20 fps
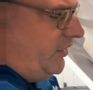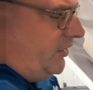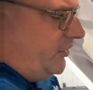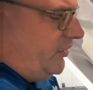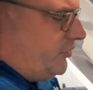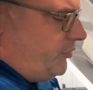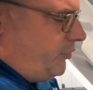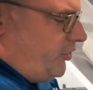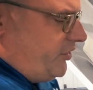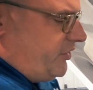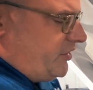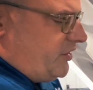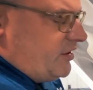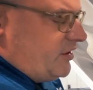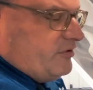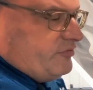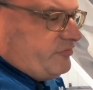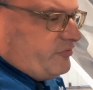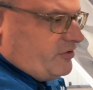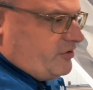departing
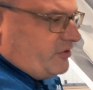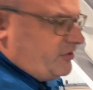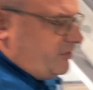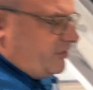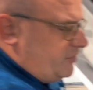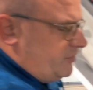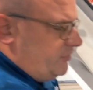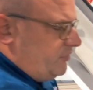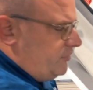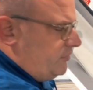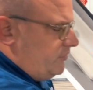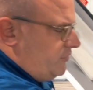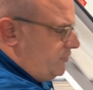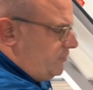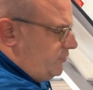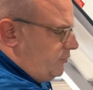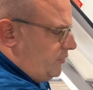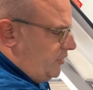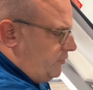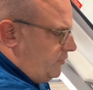IFR,
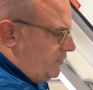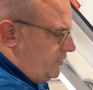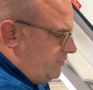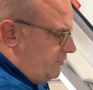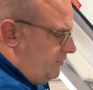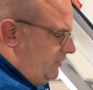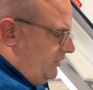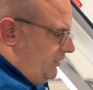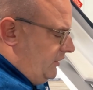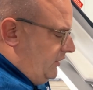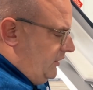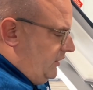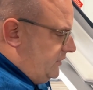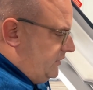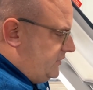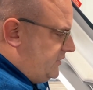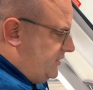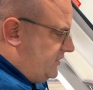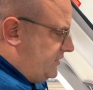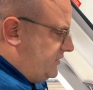you may want to
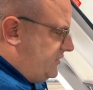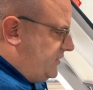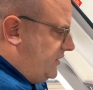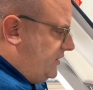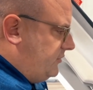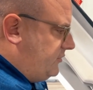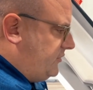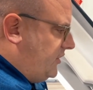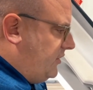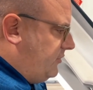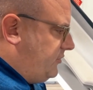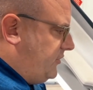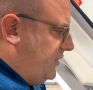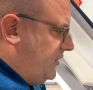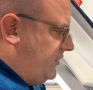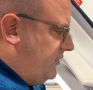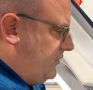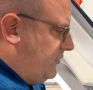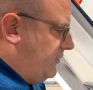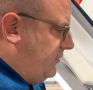take the time to
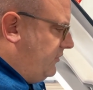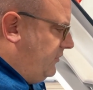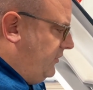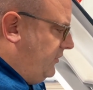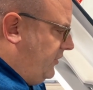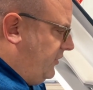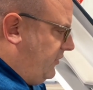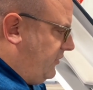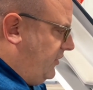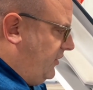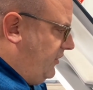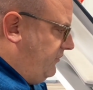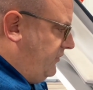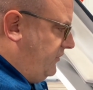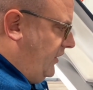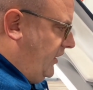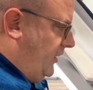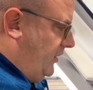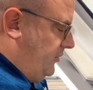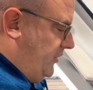update your aircraft
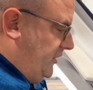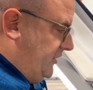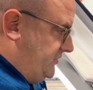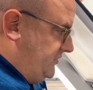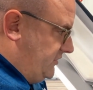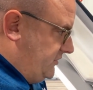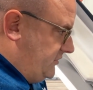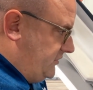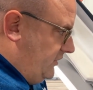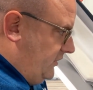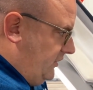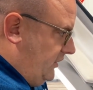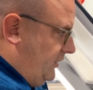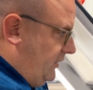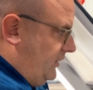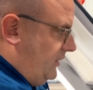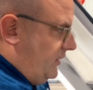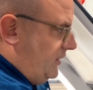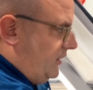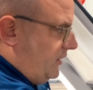databases.
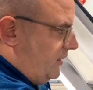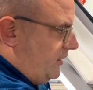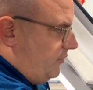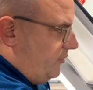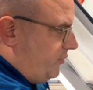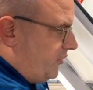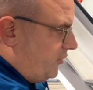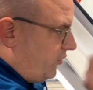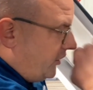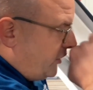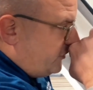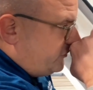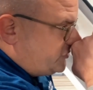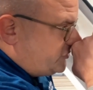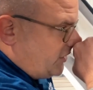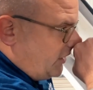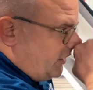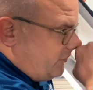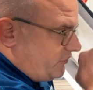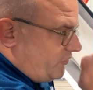Beware of
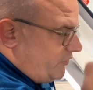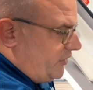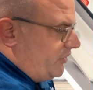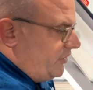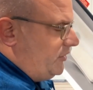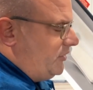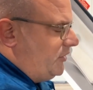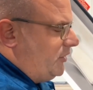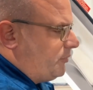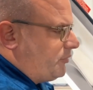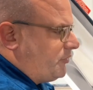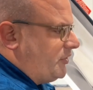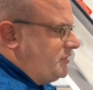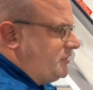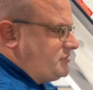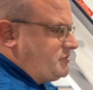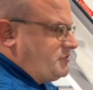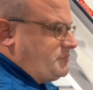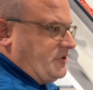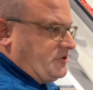software
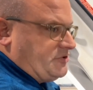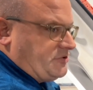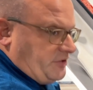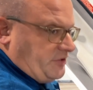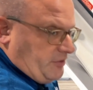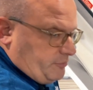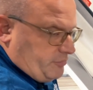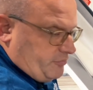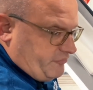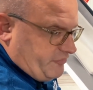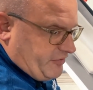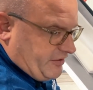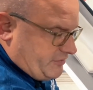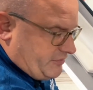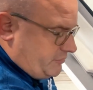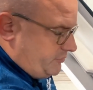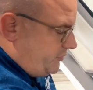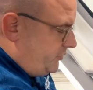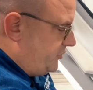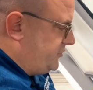upgrades, especially on
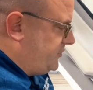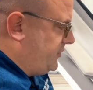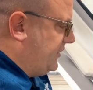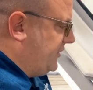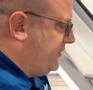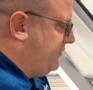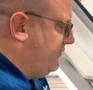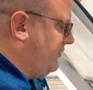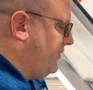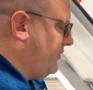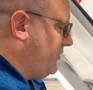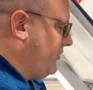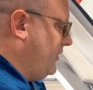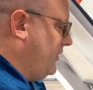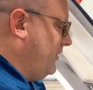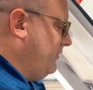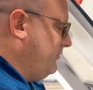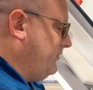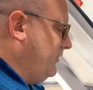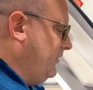prospective
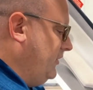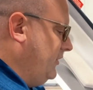aircraft.